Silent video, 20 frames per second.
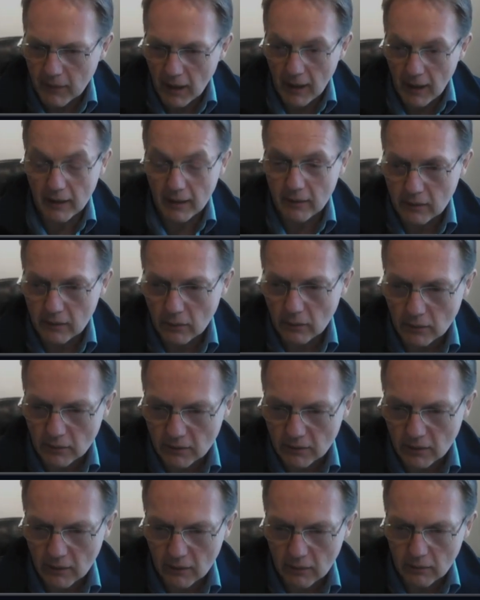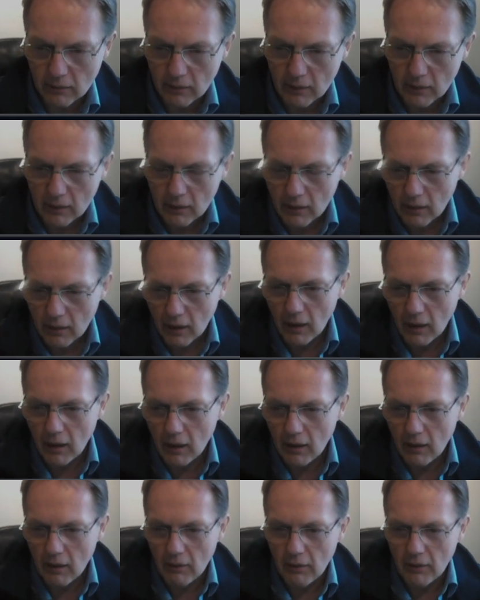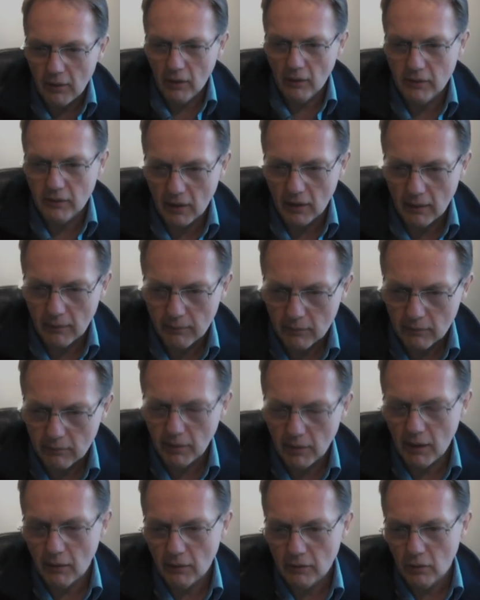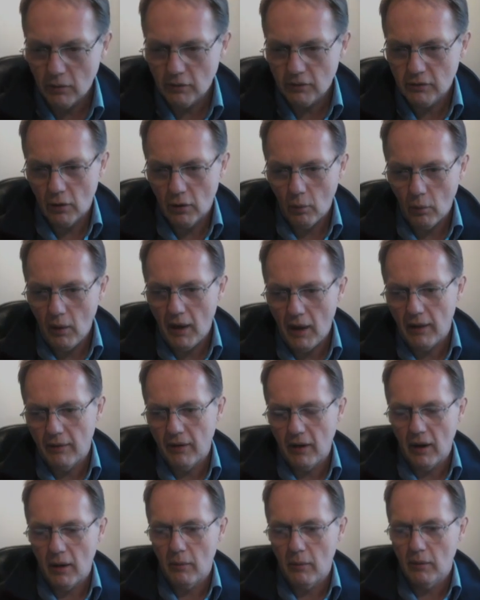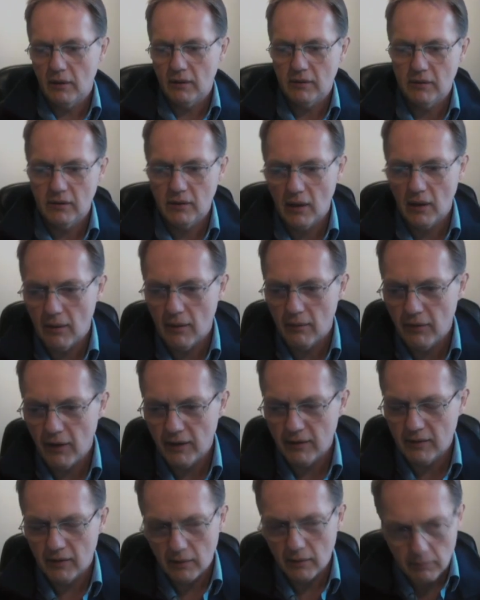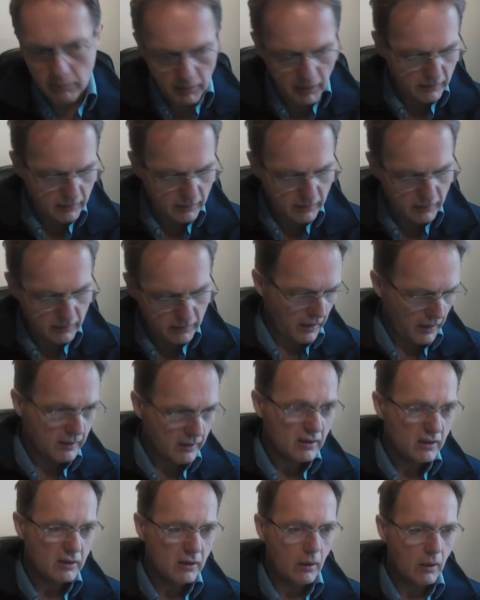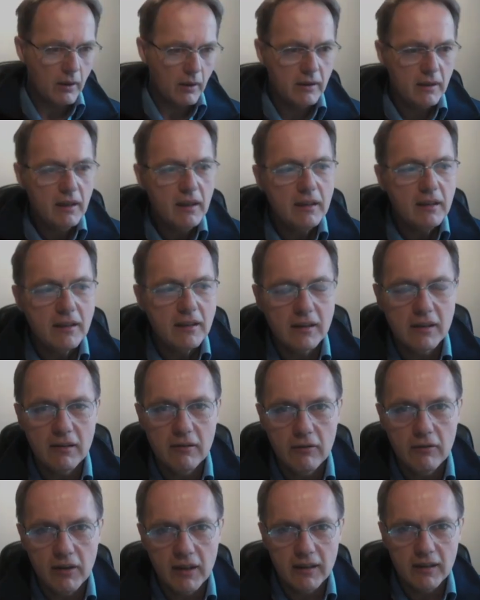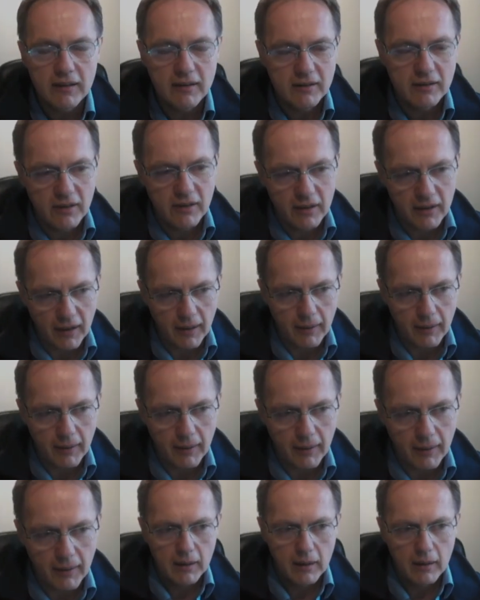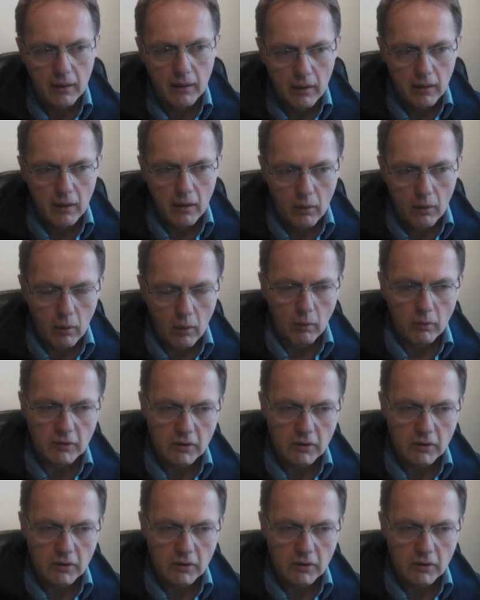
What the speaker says: and also the Aussie. But I was also aware that I was facing political risk. So I needed to reconsider what